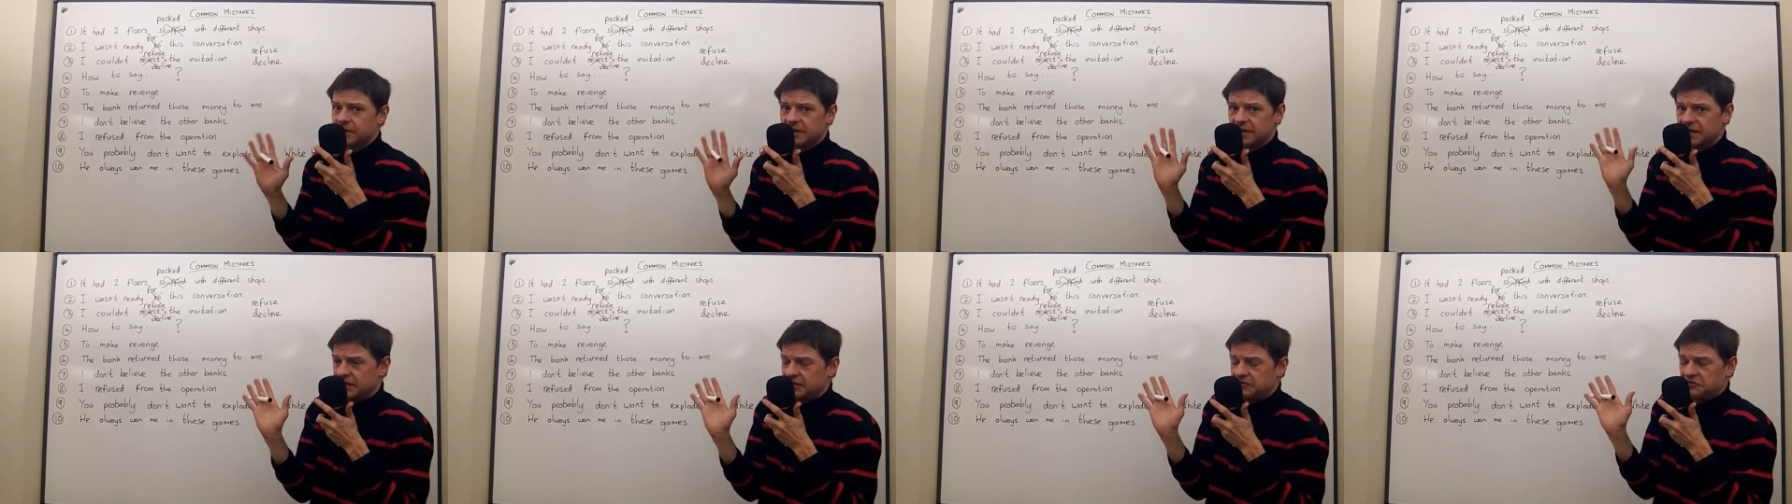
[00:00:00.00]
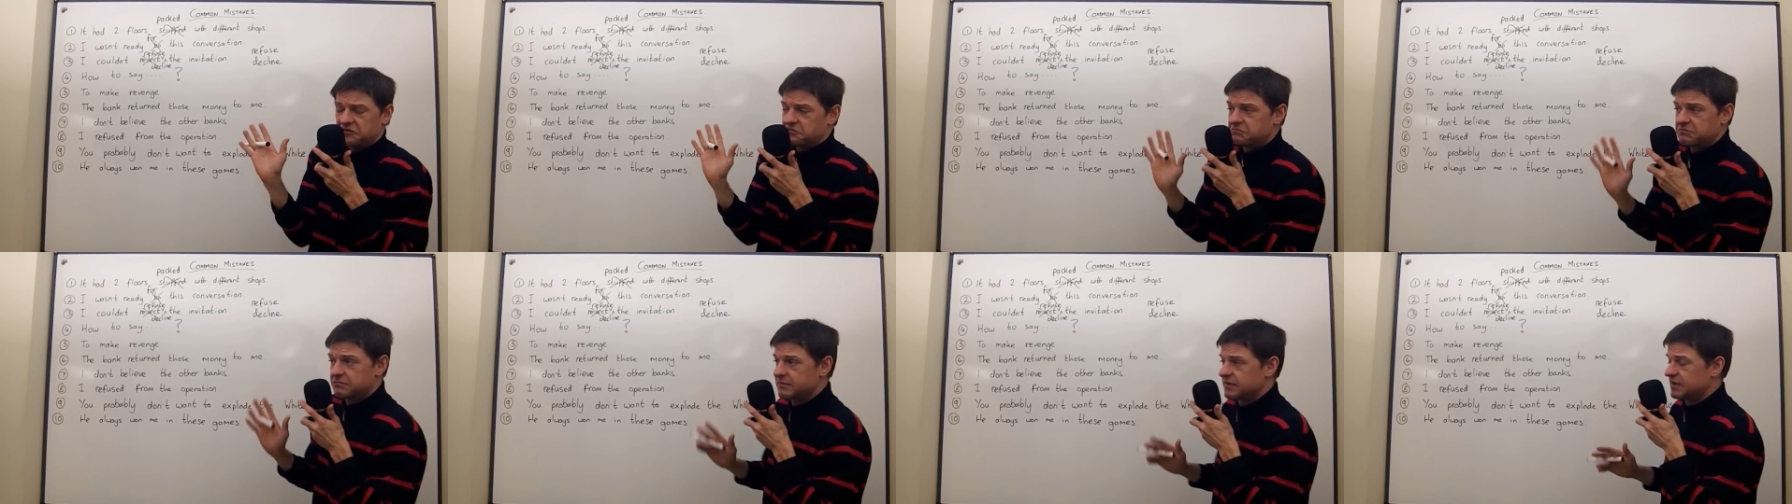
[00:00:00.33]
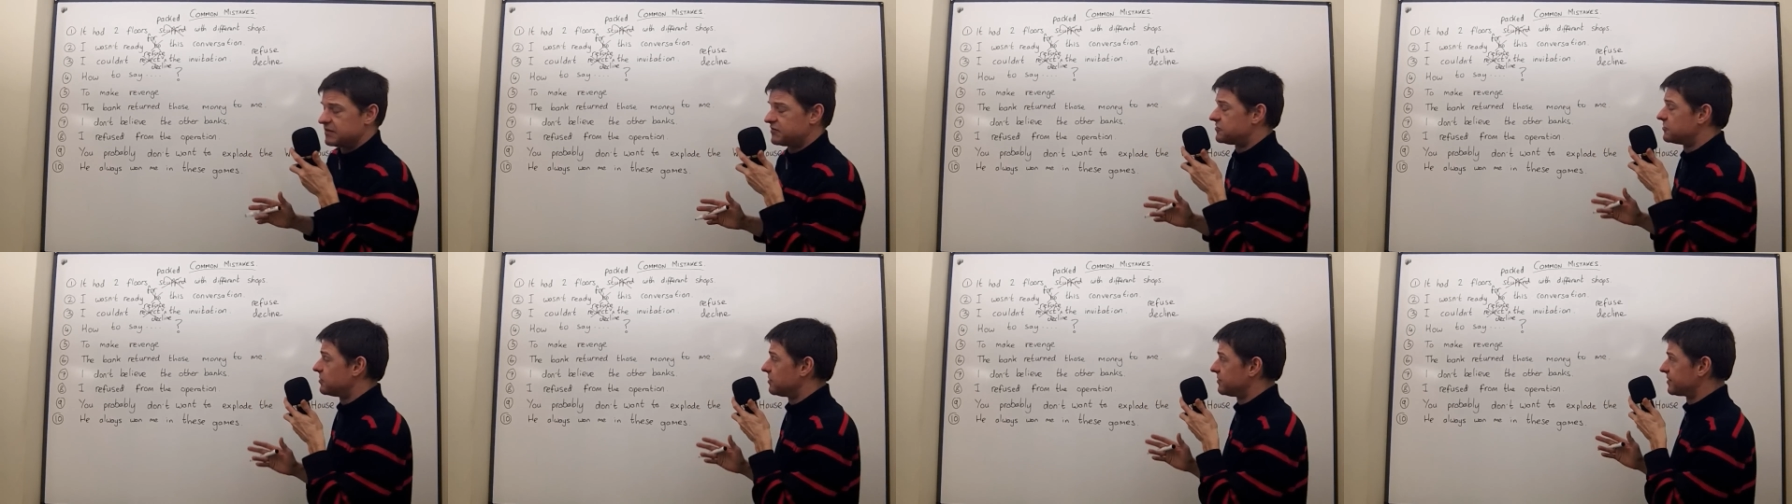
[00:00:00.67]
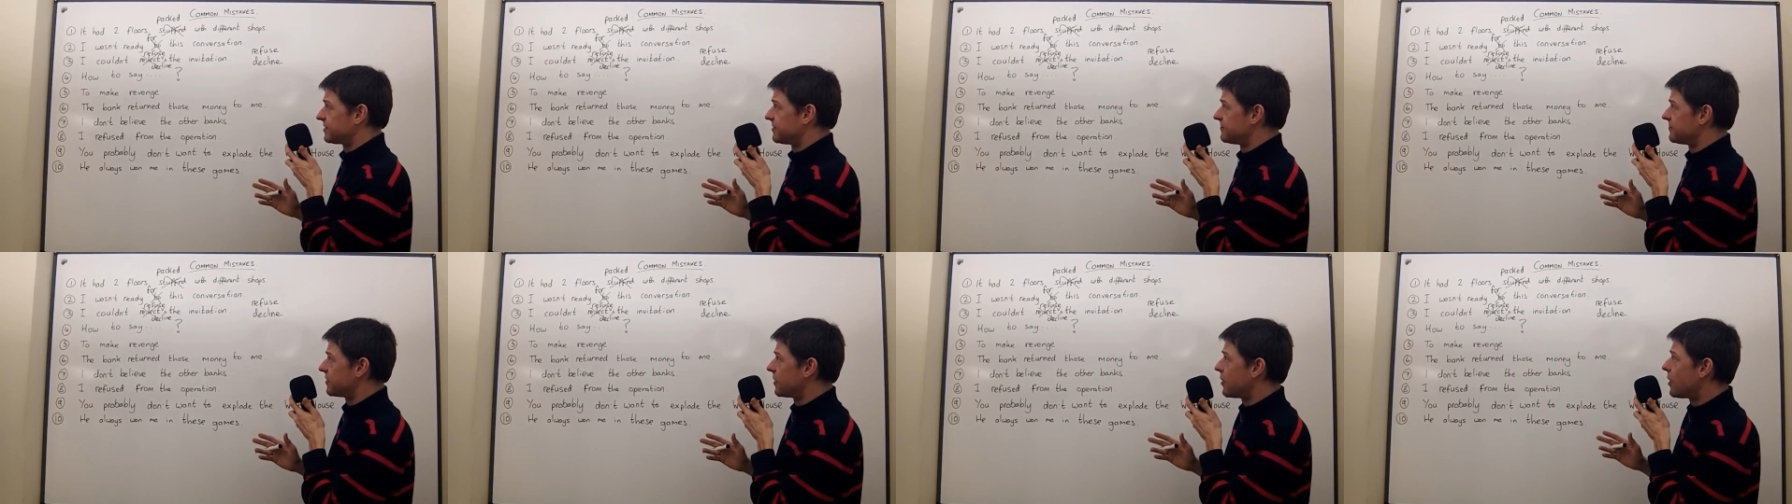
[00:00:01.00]
but it's it's not
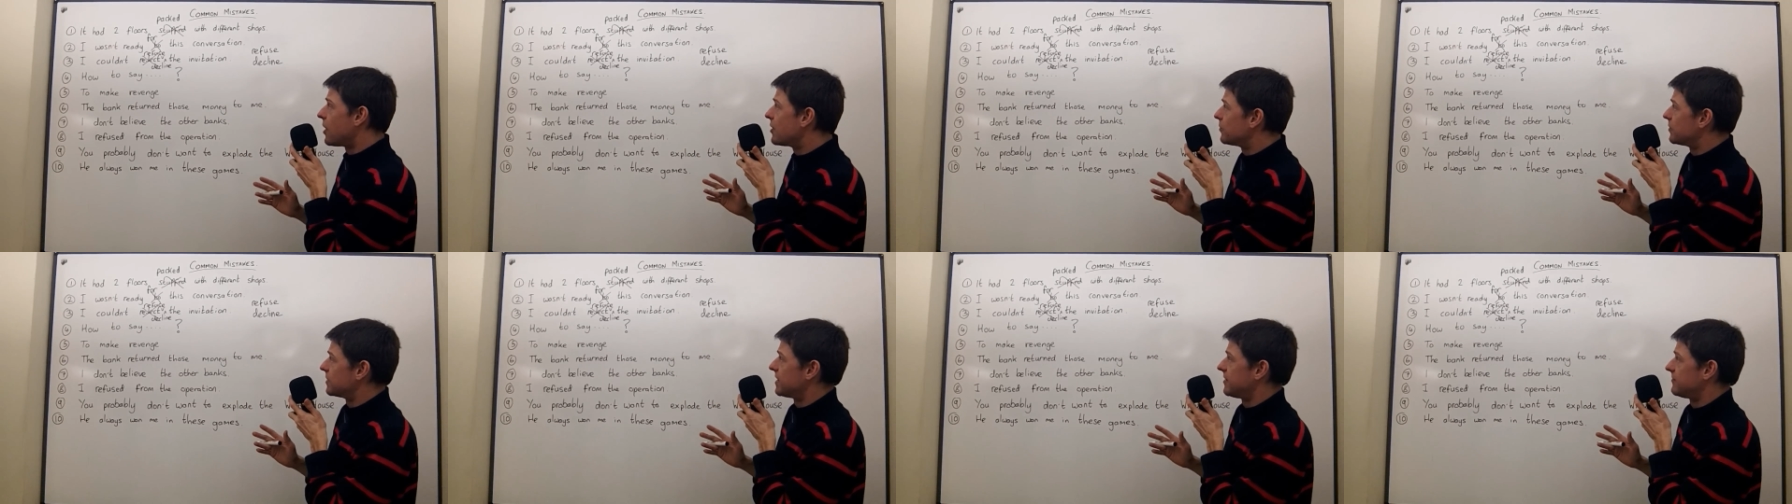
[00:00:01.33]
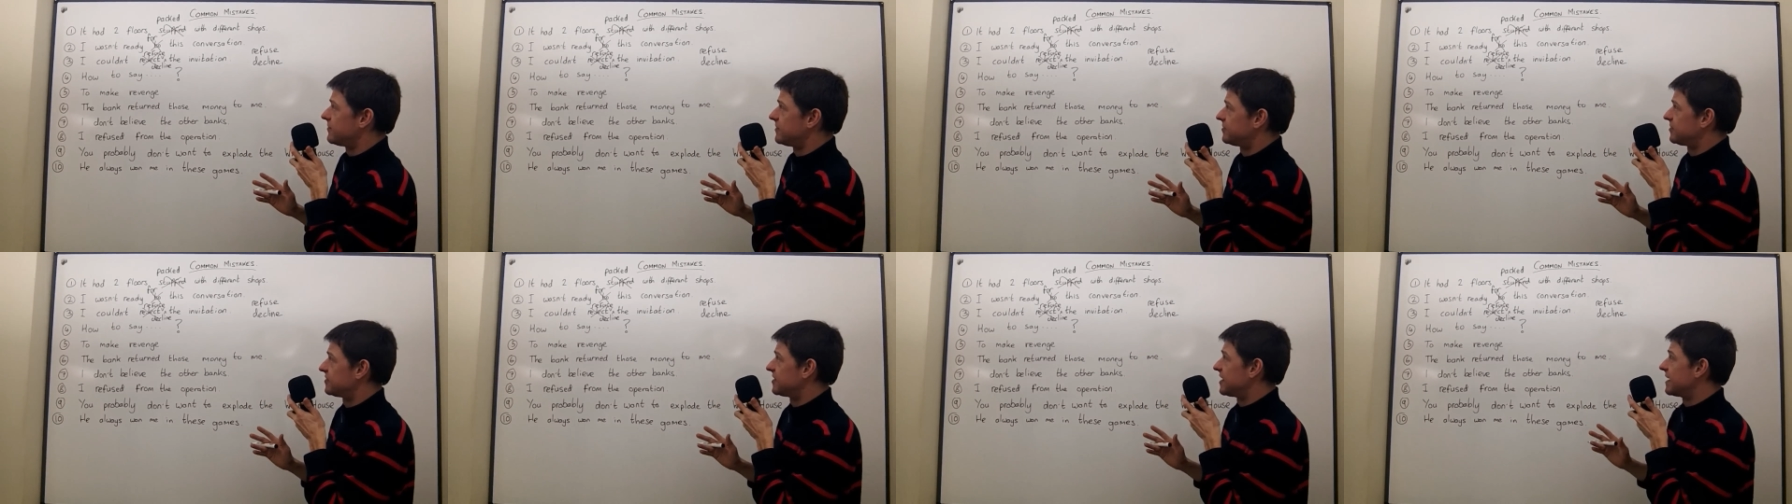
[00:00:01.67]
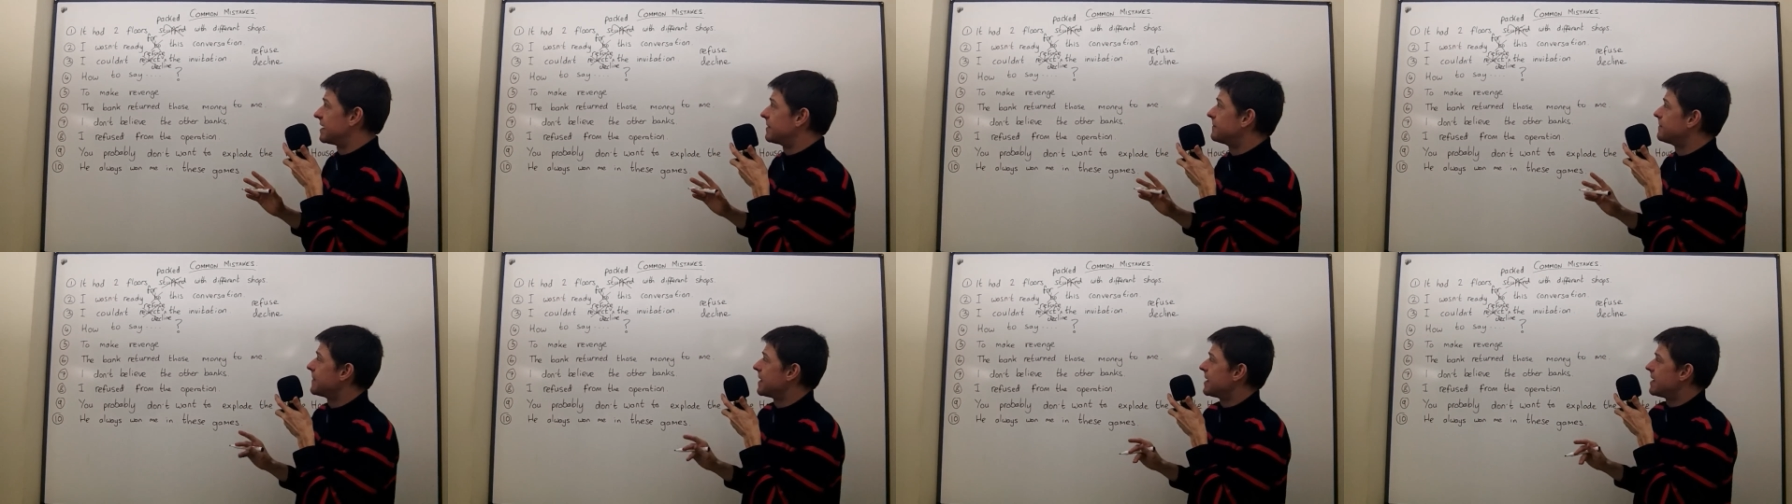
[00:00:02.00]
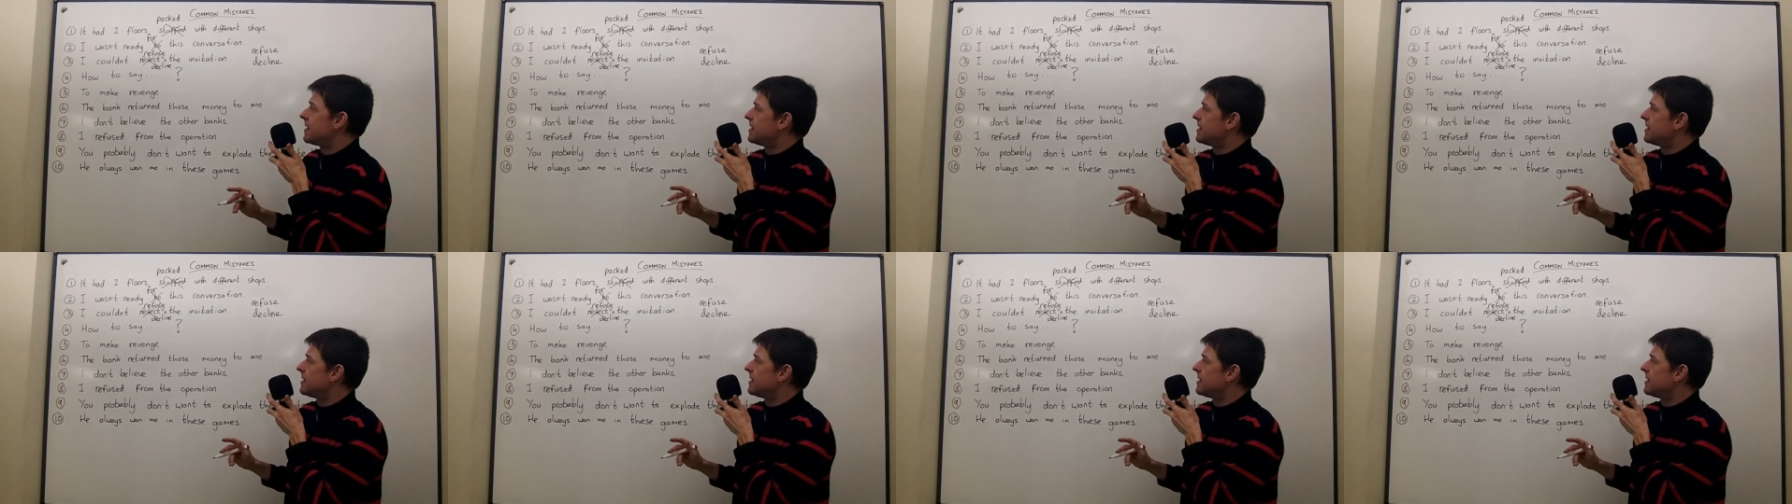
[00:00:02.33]
something I would ever say.